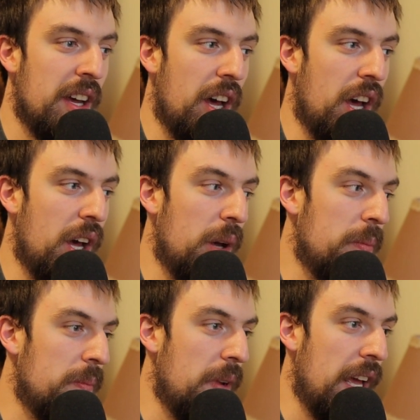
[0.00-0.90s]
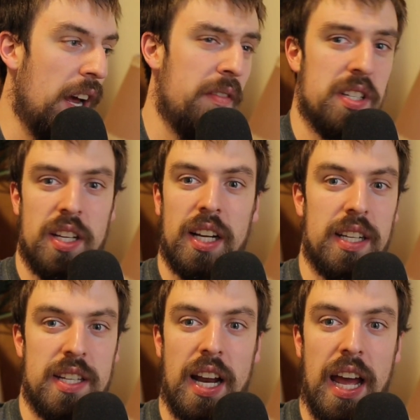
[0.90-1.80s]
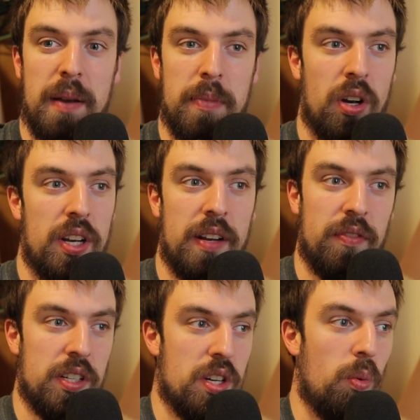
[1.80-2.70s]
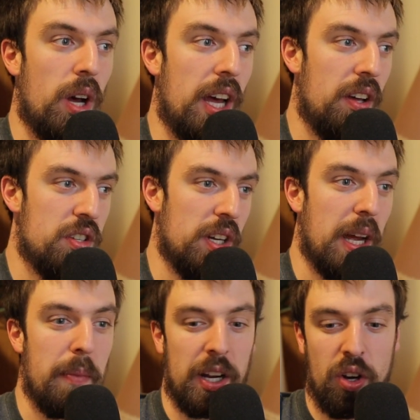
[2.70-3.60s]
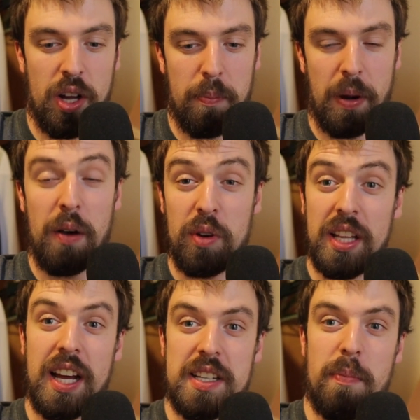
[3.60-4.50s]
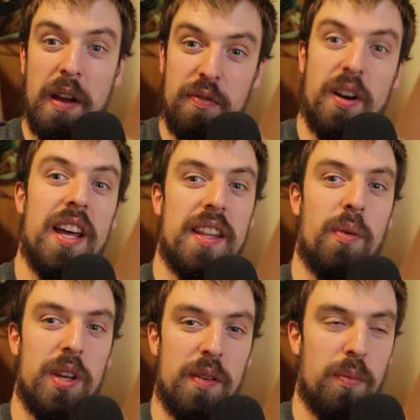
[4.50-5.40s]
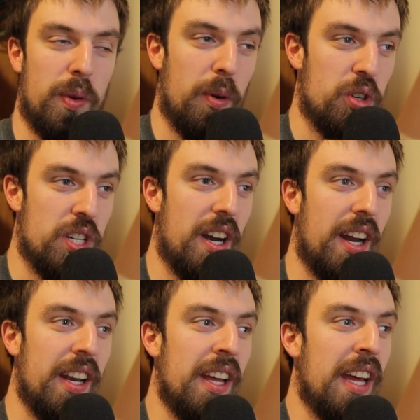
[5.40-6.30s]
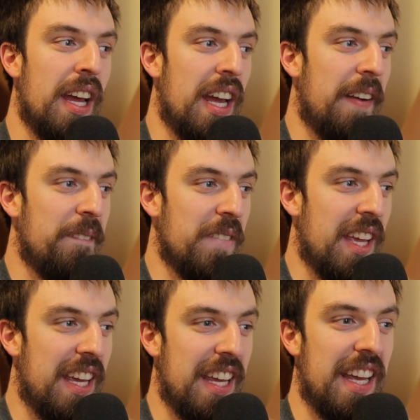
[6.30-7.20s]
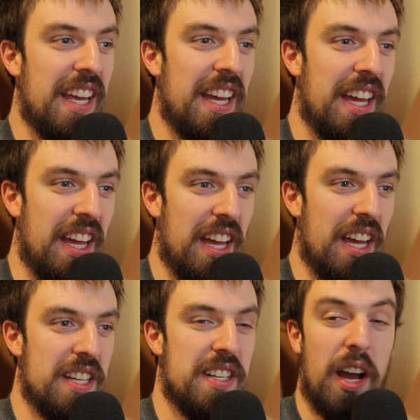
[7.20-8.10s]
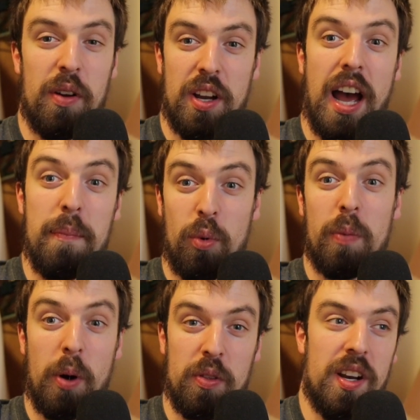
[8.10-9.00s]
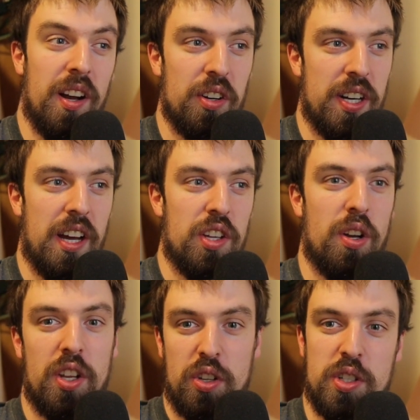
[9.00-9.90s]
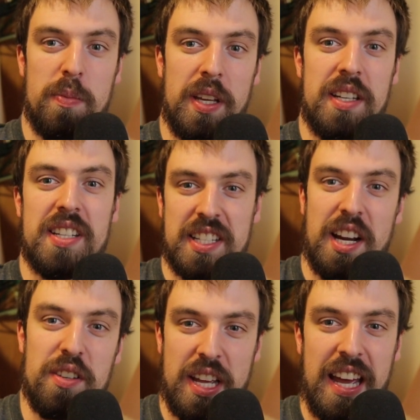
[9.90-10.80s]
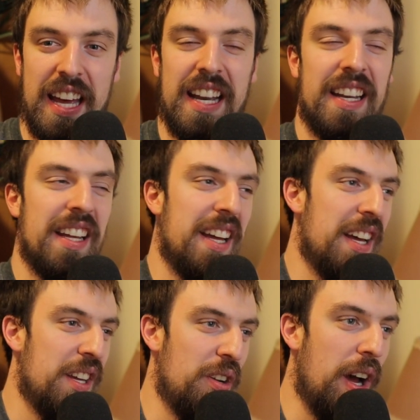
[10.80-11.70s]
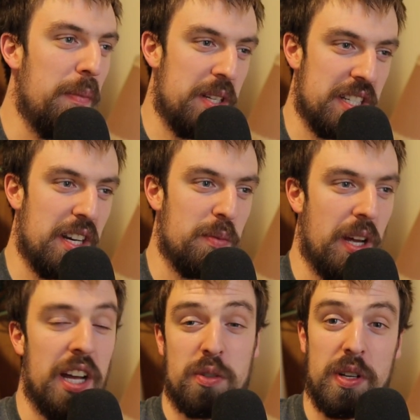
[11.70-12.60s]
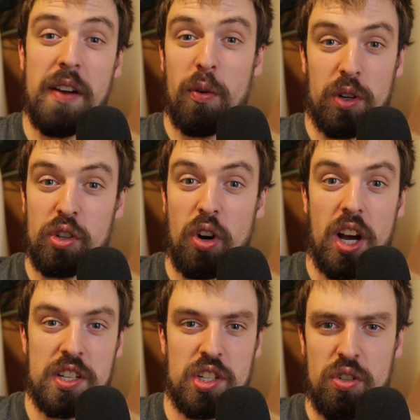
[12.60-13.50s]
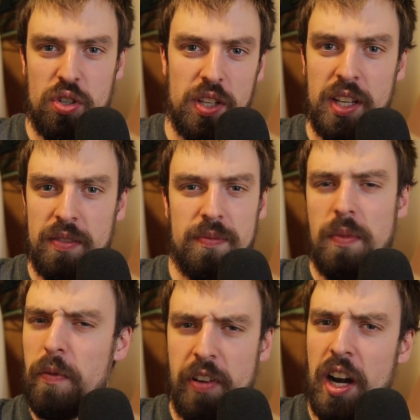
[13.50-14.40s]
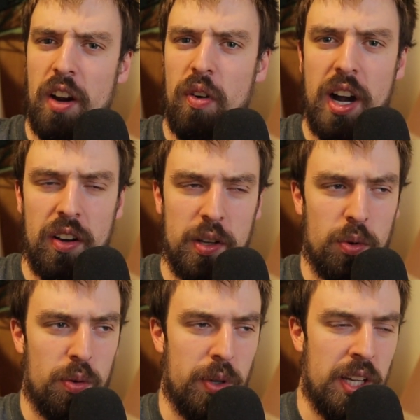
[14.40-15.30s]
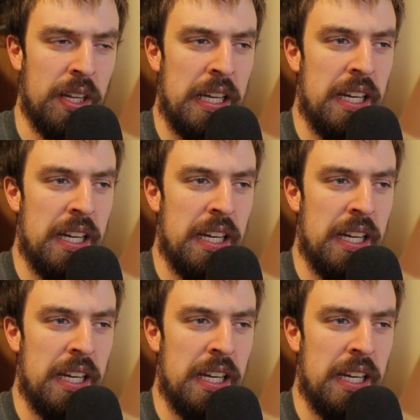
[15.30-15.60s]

And obviously, like I said, I hadn't been on Netflix in a while. And so I got back on, but I realized that my friend that we both share it, he is now we're both in Hungary now. You know, it used to be 6 hours ahead. You know, I'd be 6 hours behind. So we never would cross usually. Very rarely would we.